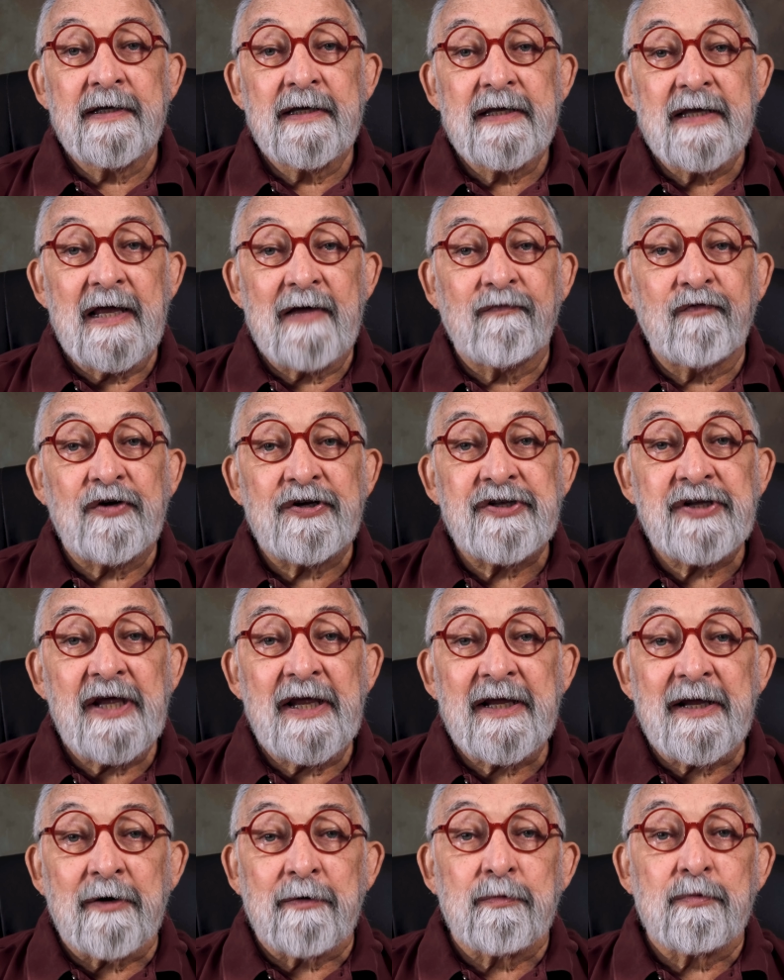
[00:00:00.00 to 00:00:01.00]
if we
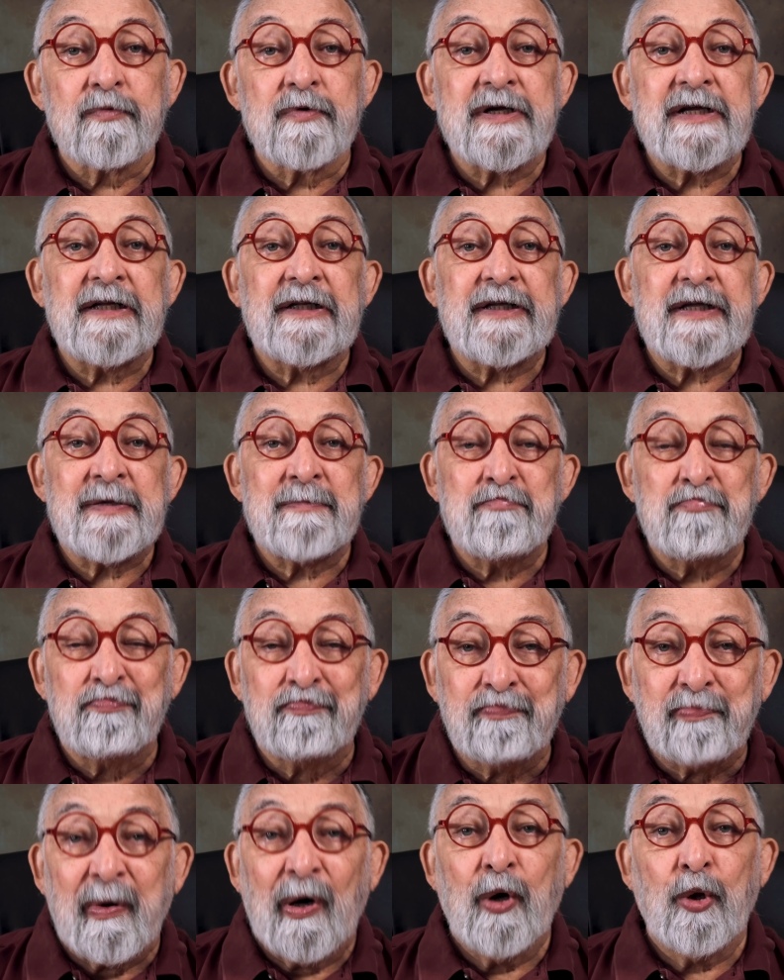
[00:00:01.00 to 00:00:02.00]
take a really
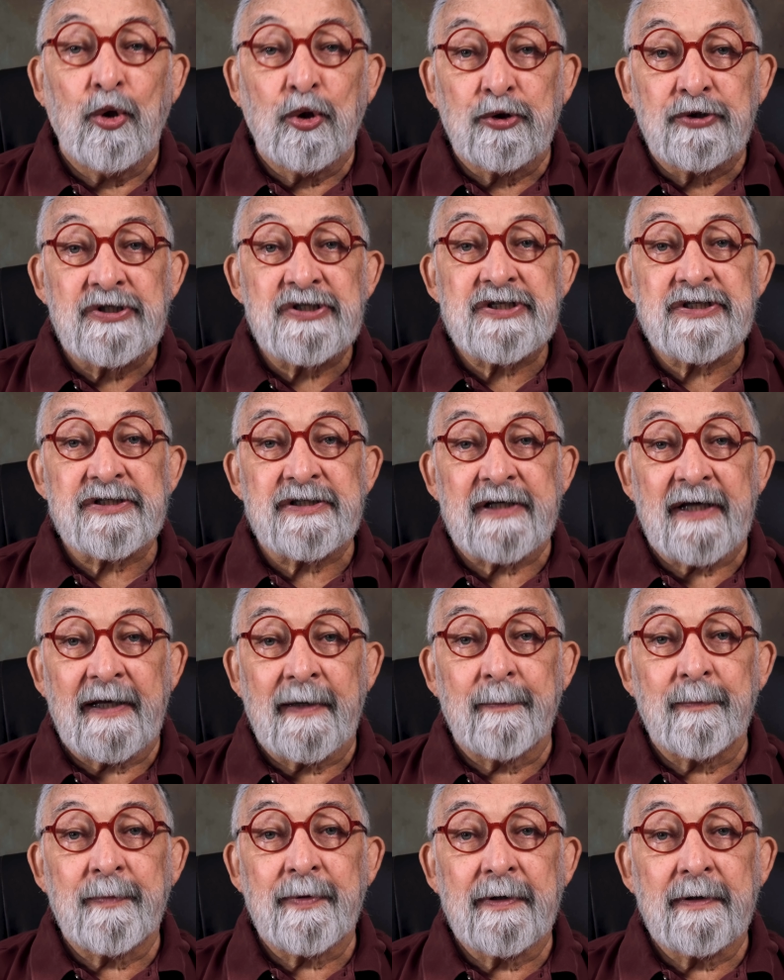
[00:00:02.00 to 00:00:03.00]
bold
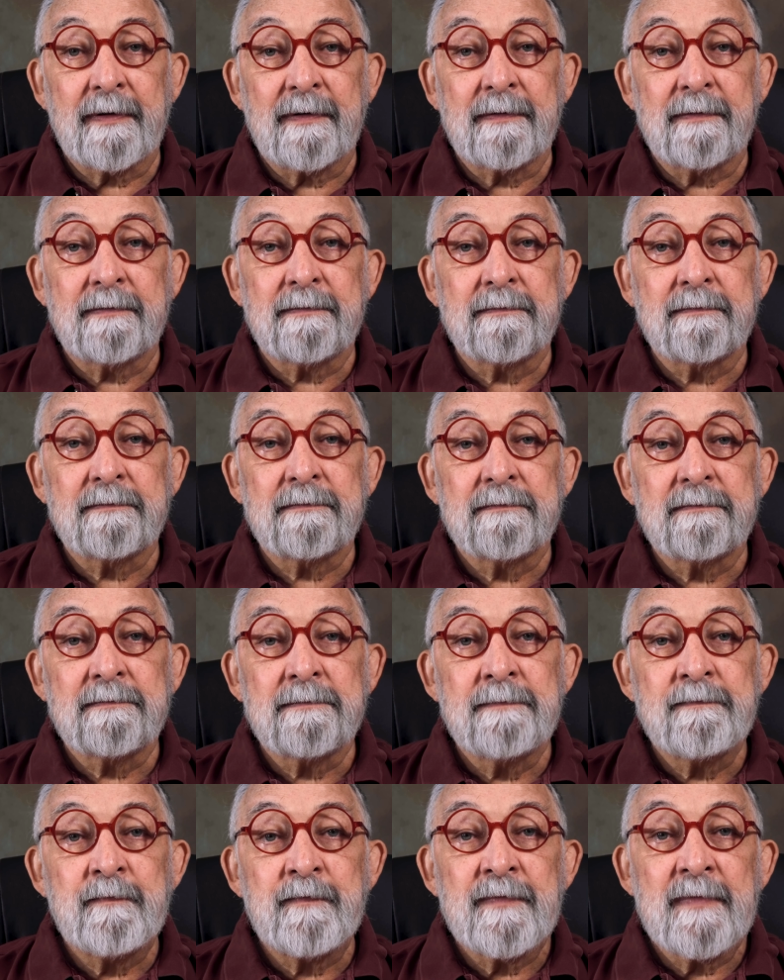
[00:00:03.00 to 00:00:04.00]
step,
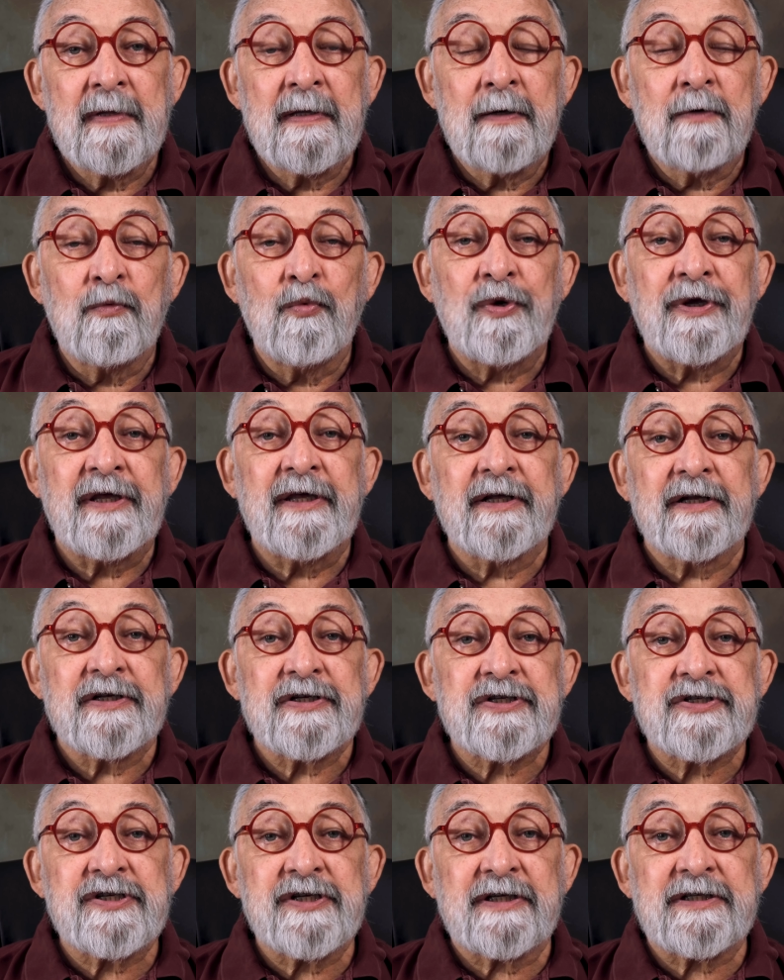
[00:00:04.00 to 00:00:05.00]
we get a
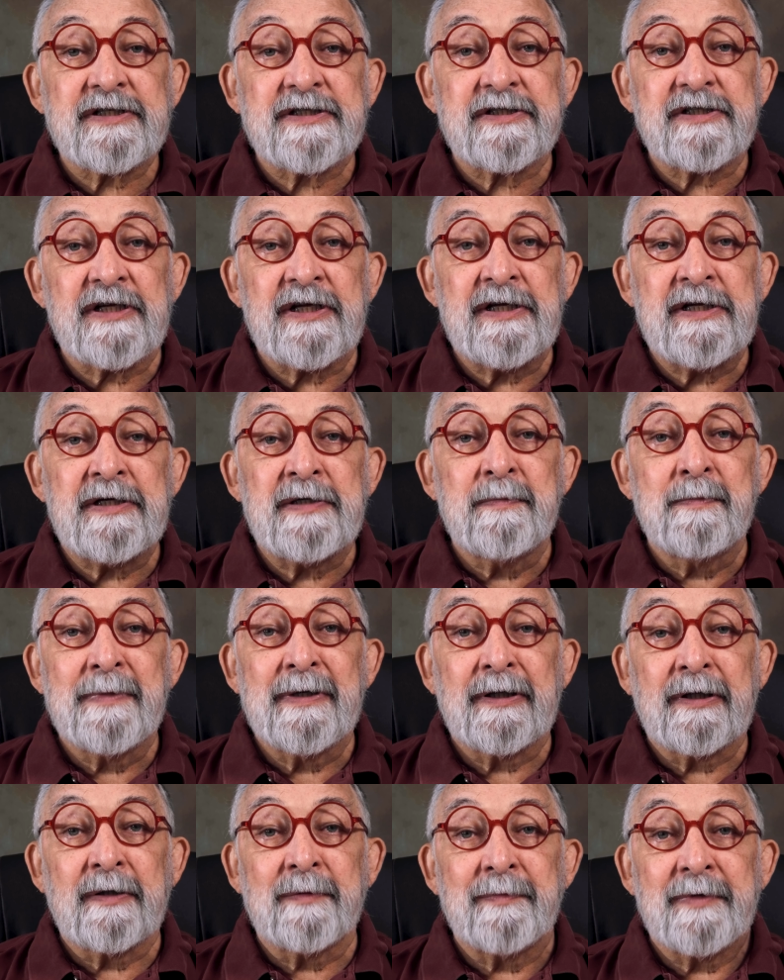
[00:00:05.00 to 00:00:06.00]
16
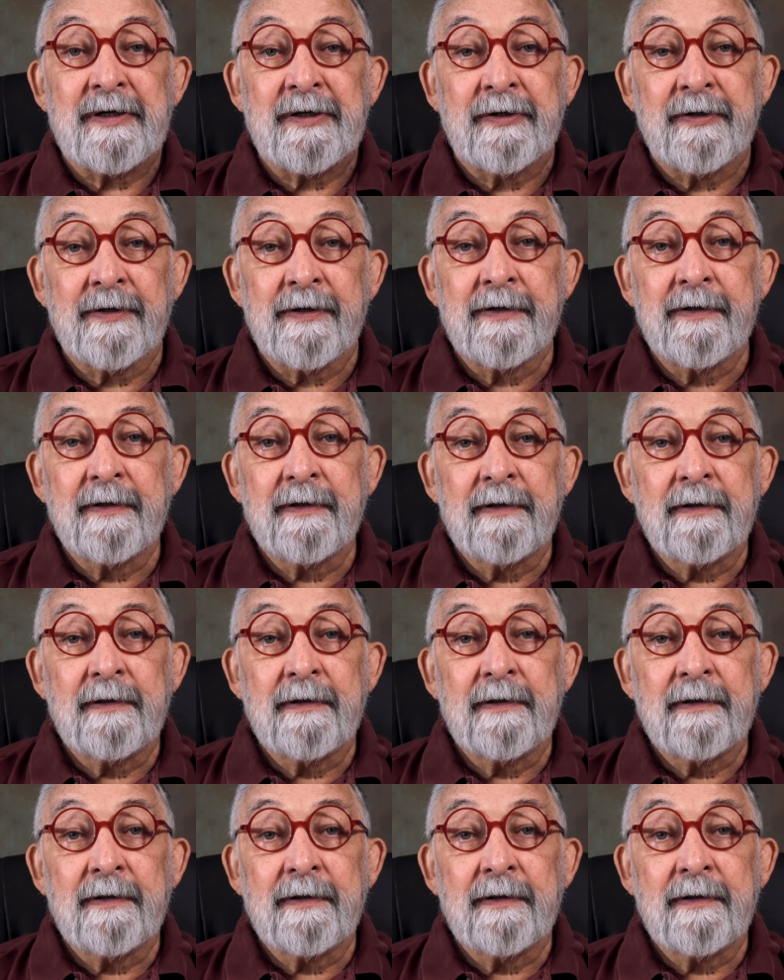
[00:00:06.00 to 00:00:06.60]
millimeter,